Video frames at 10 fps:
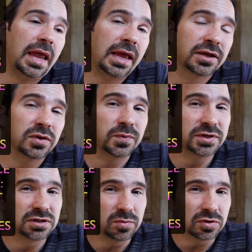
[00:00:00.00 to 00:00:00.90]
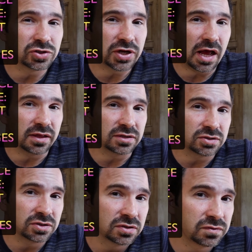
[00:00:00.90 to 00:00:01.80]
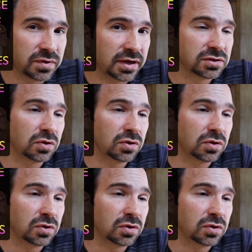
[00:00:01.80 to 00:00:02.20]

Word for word: and a reasonable challenge, right?